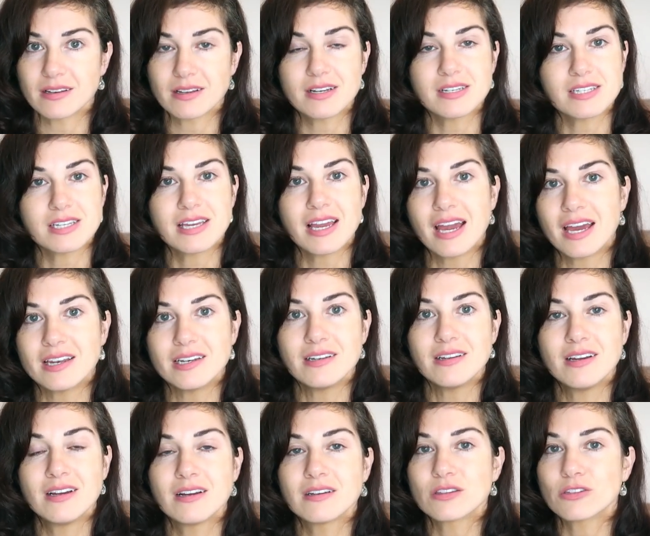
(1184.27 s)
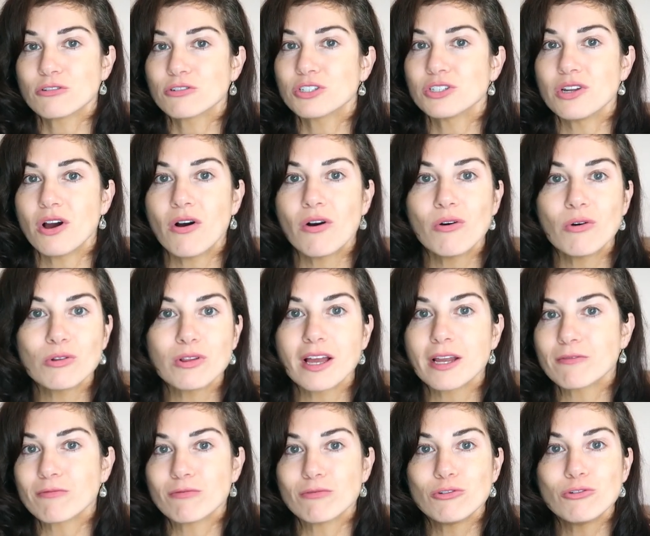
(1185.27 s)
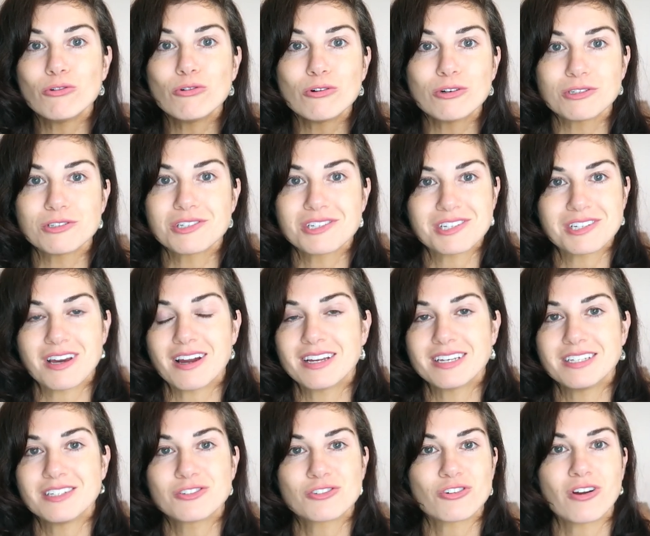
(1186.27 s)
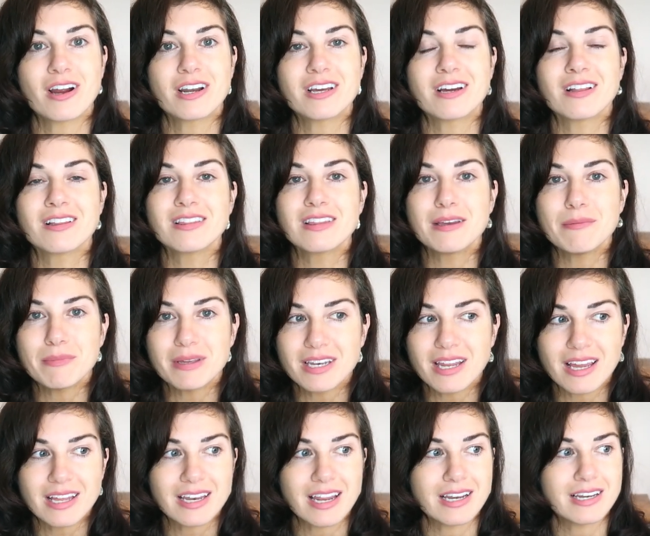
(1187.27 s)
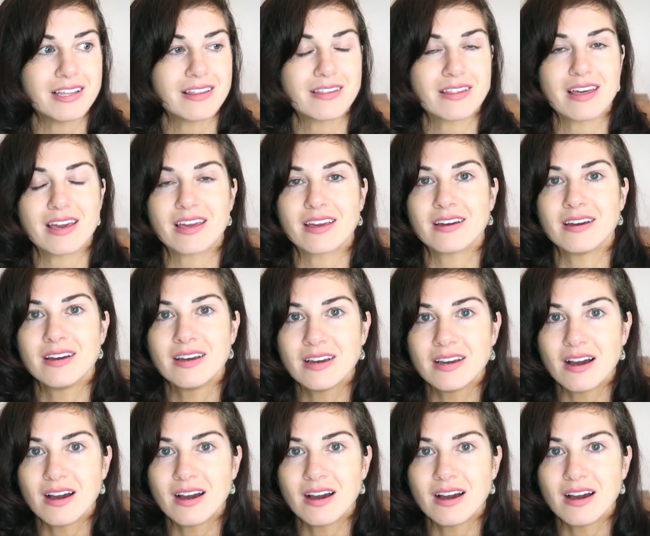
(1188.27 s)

Because again, there's no like rules. I didn't try to eliminate anything.